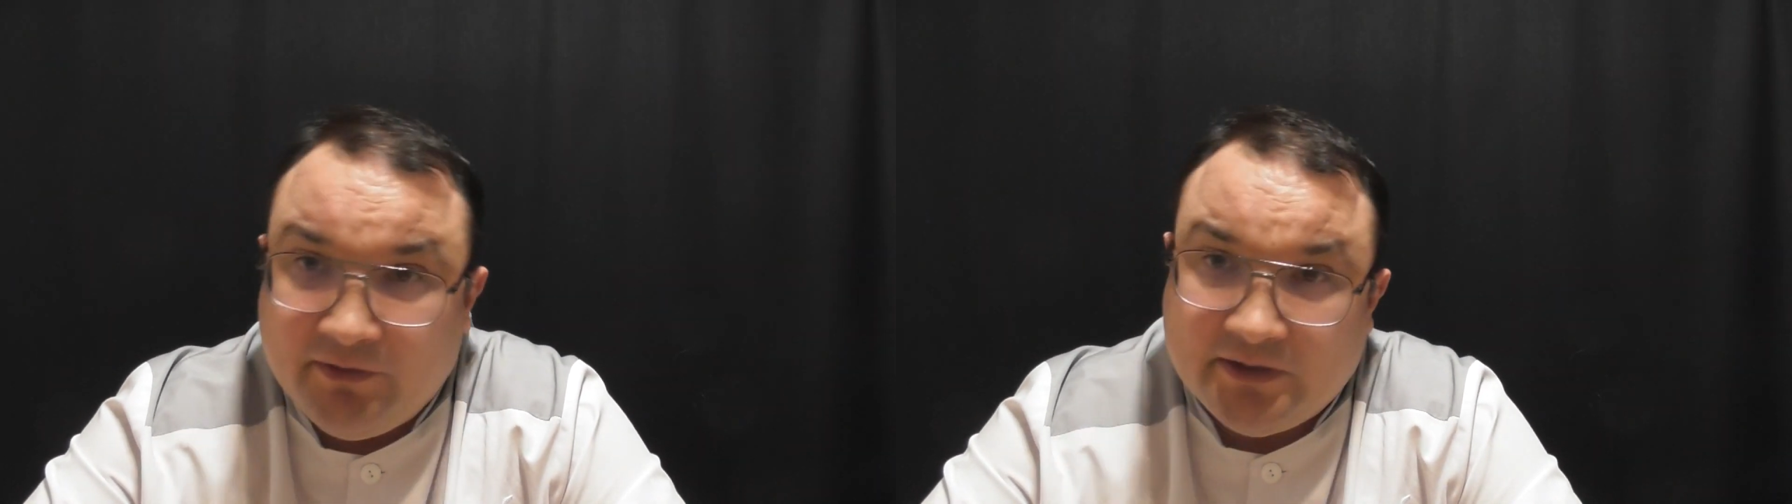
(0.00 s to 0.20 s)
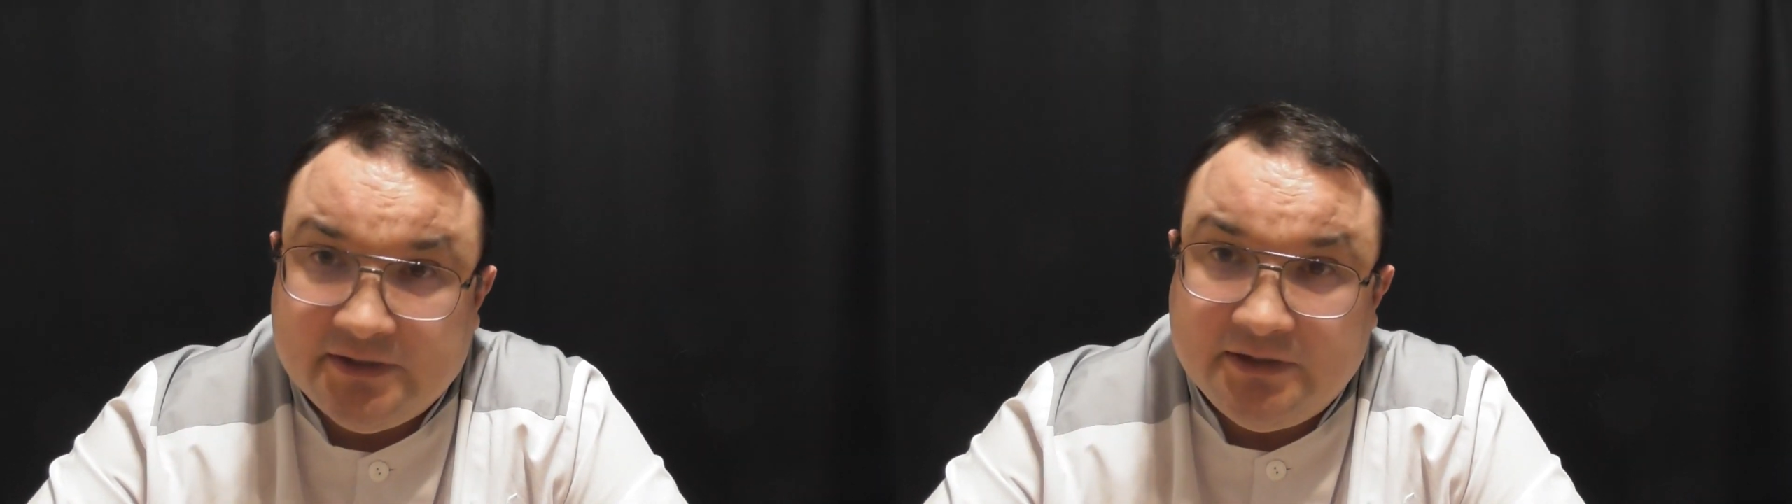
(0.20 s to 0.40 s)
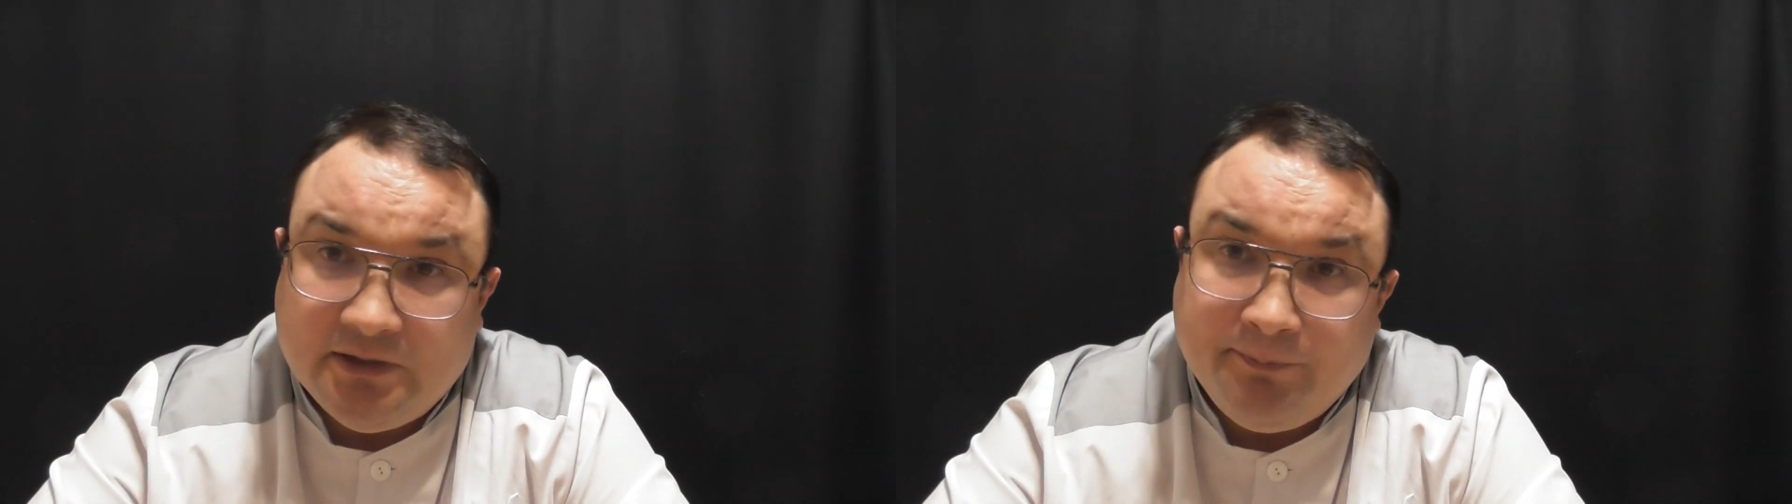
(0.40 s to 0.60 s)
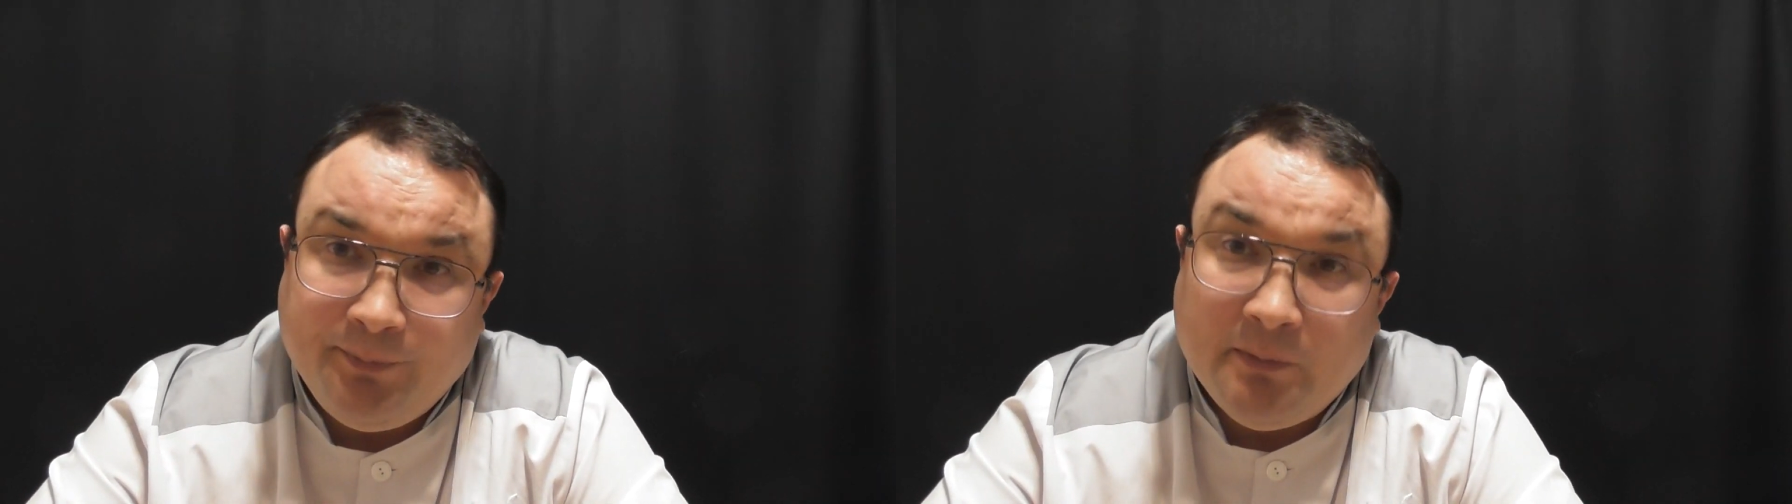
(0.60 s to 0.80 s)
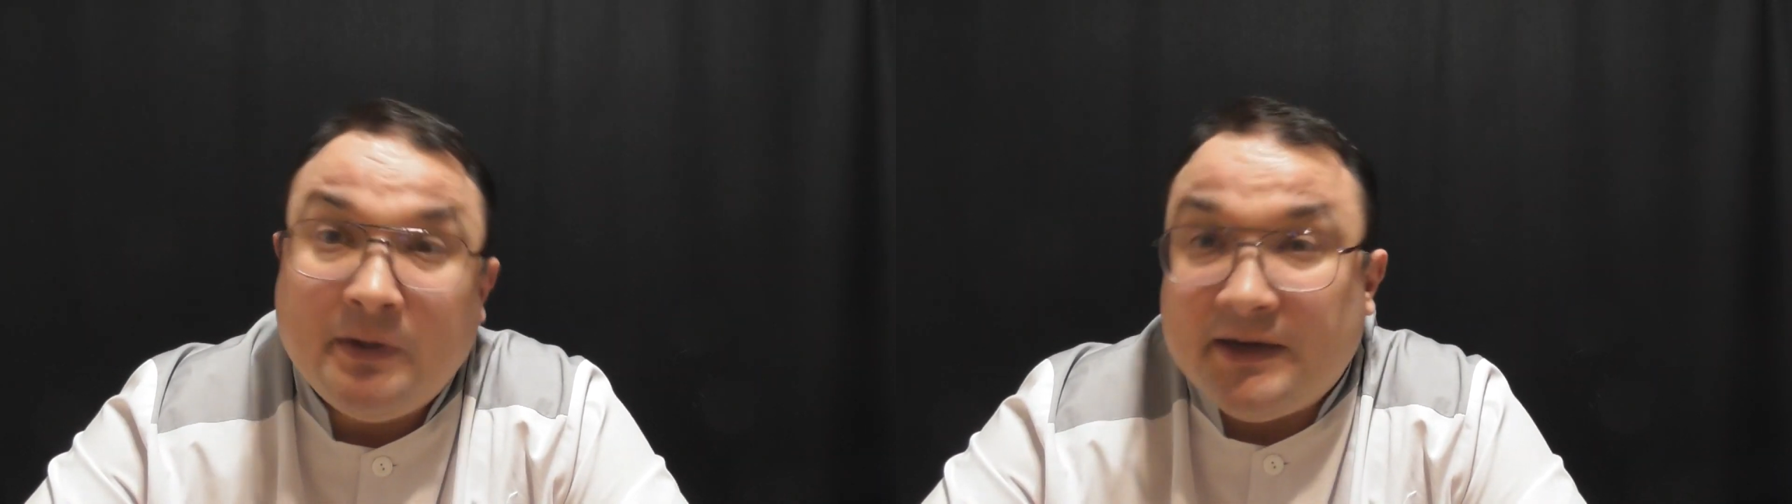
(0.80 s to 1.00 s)
culture
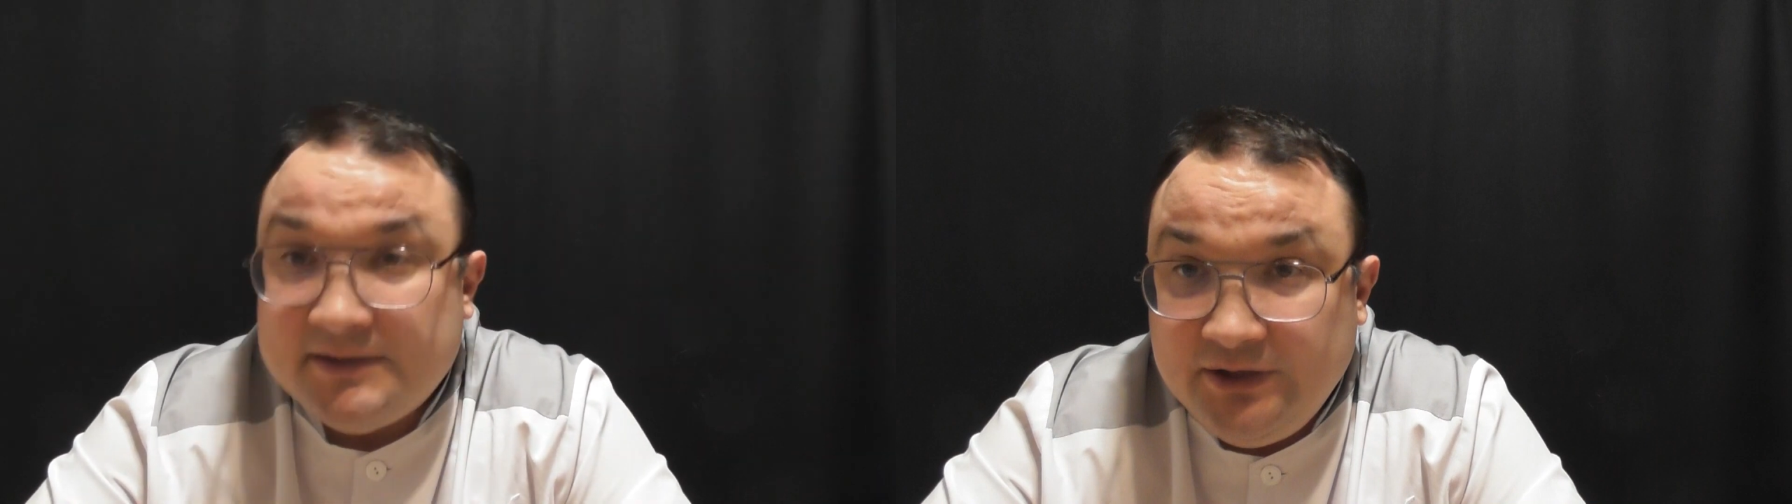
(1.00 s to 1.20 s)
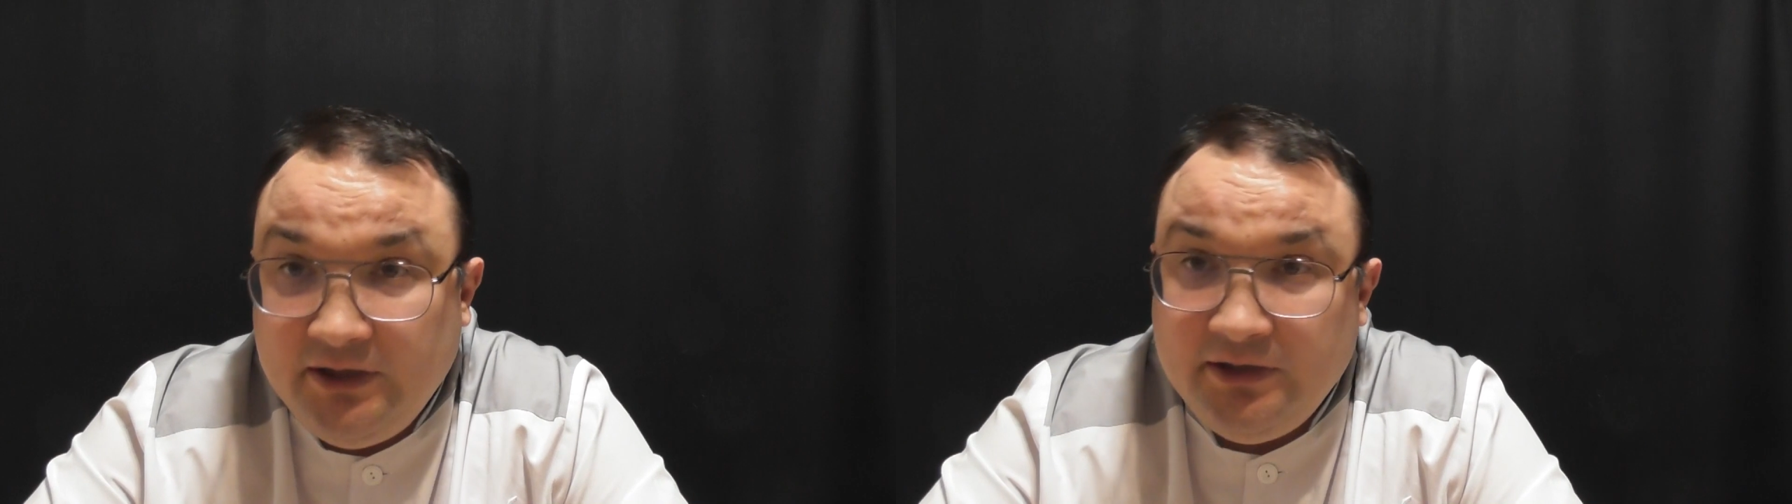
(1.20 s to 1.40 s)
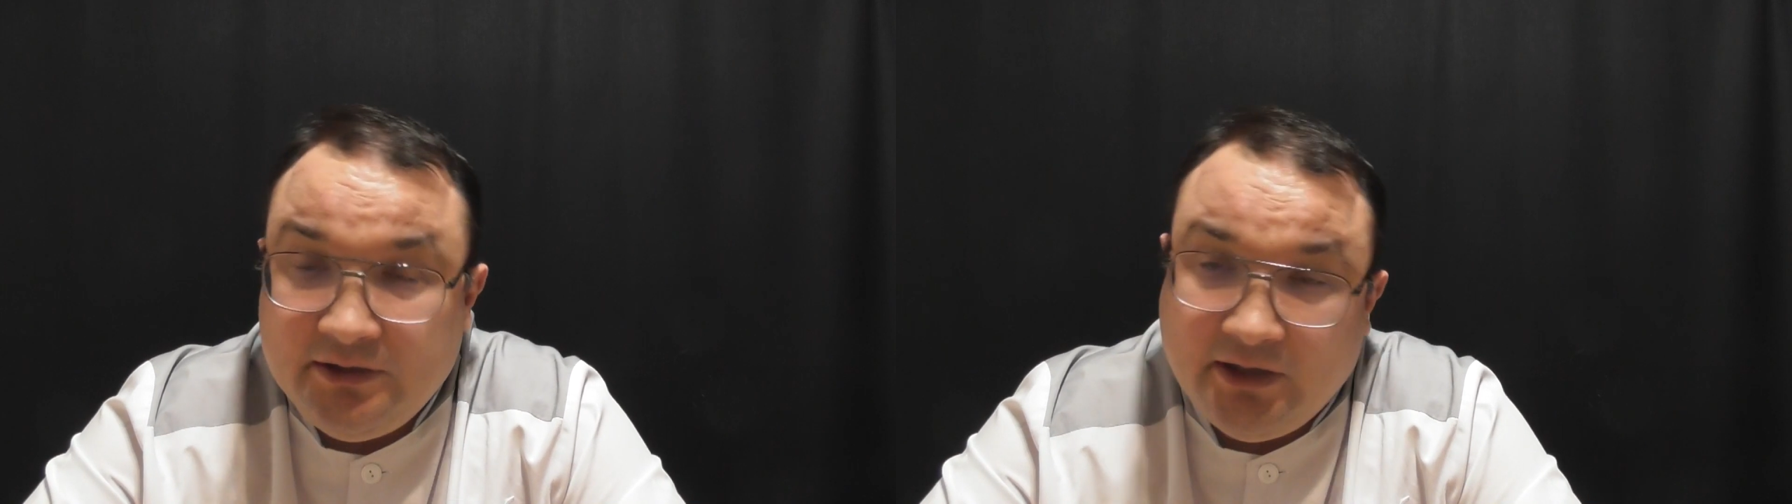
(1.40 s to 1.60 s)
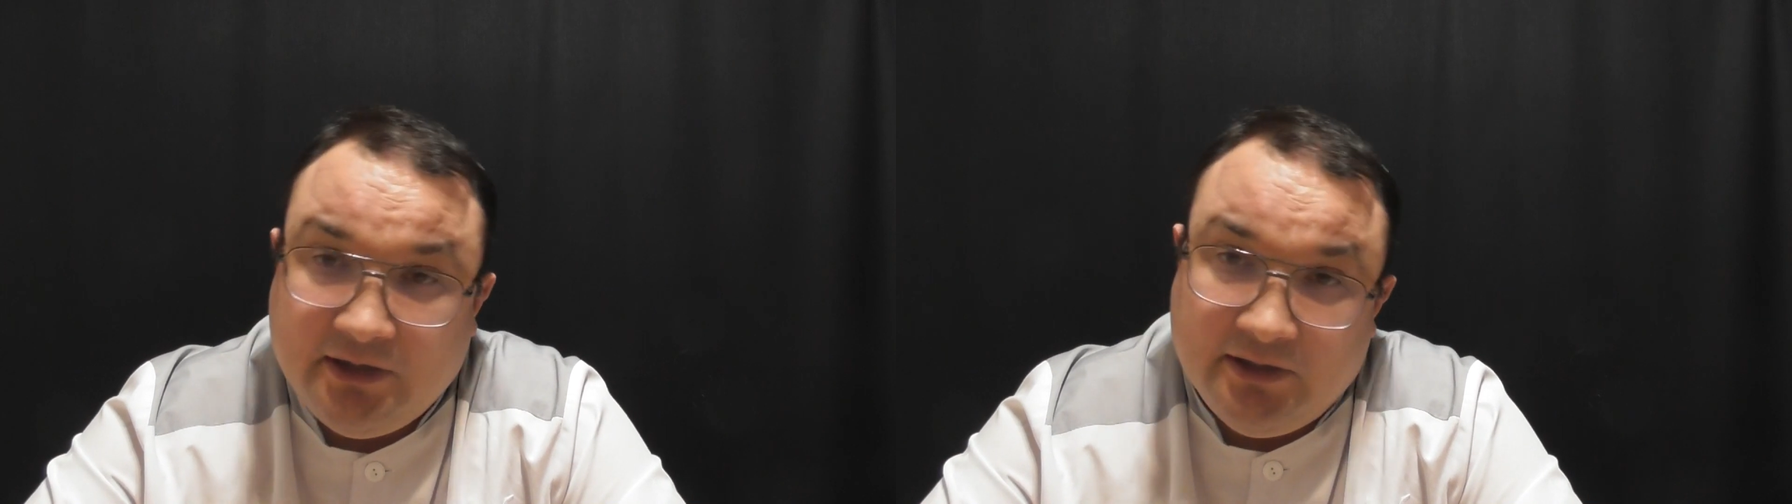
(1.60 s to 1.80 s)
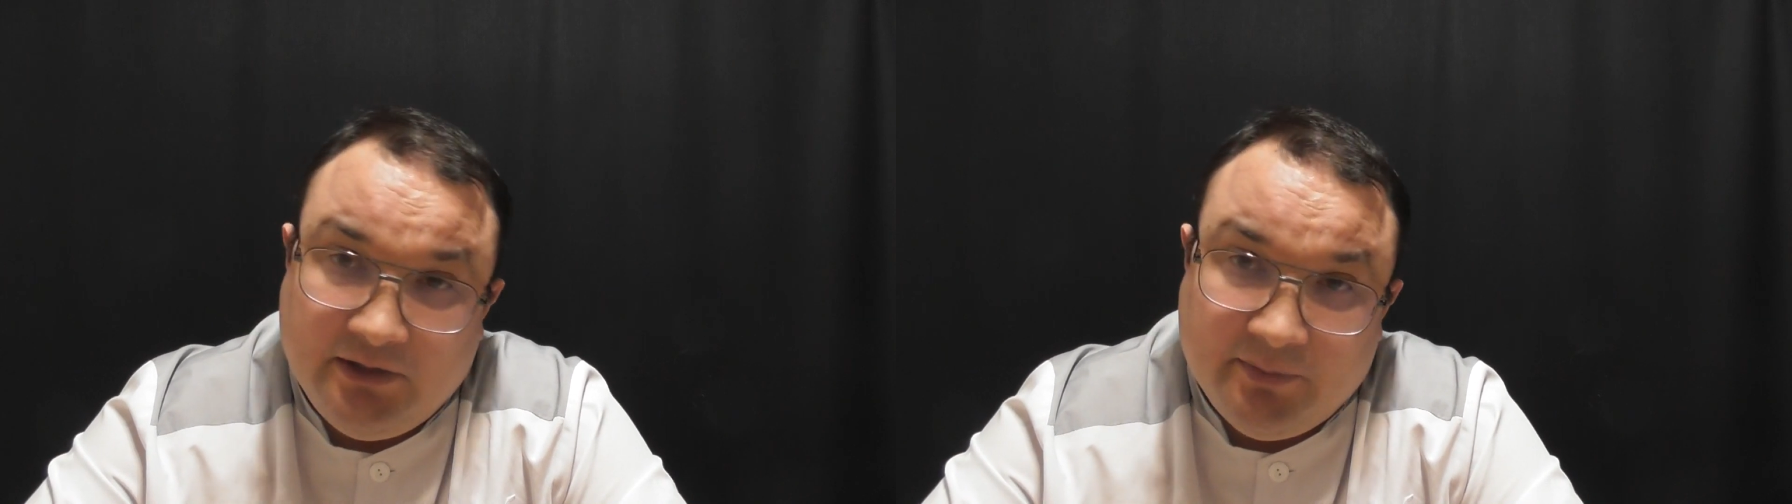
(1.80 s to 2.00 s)
tests for bacteria were
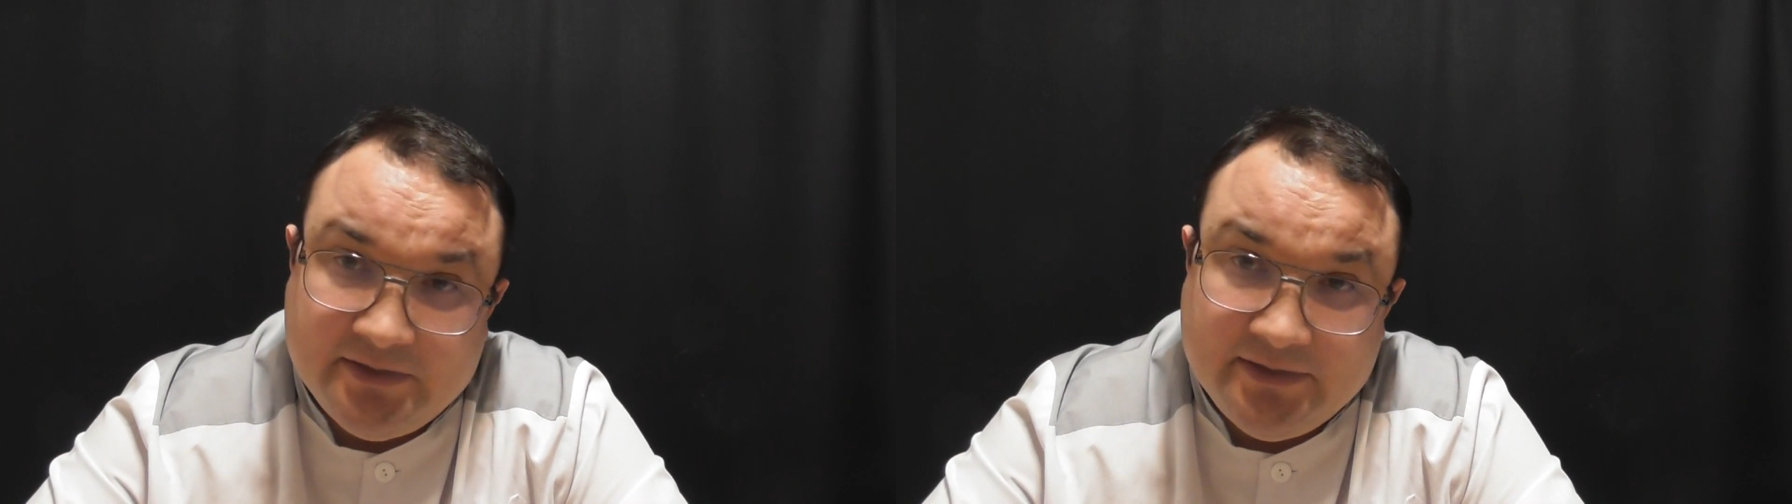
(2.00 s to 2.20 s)
taken.